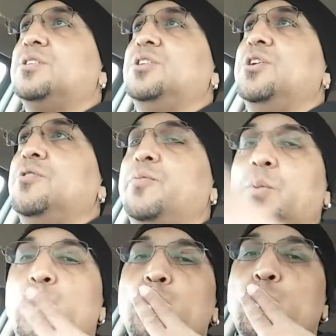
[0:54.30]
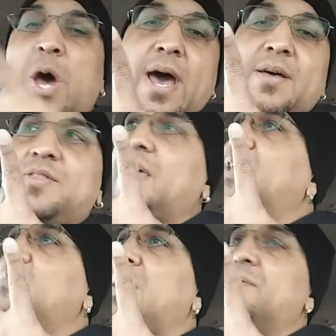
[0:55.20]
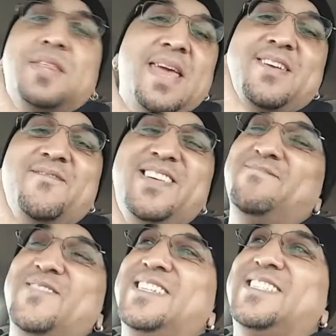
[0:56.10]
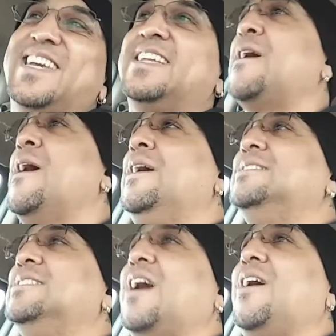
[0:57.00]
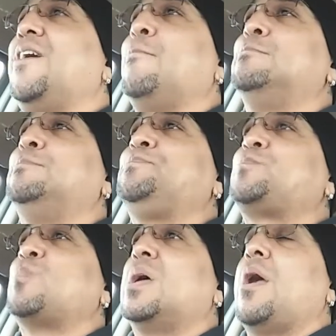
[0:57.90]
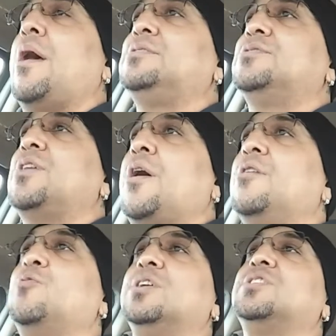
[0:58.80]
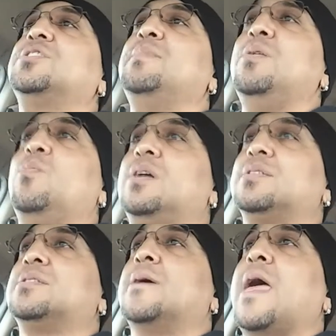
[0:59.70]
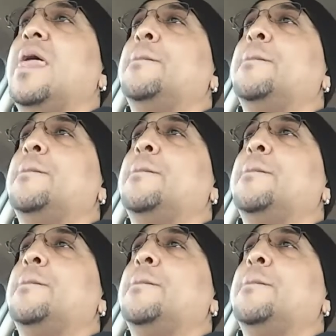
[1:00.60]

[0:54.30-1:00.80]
to you, mwah, thank you, baby. Thank you. We appreciate it. Her question to me was,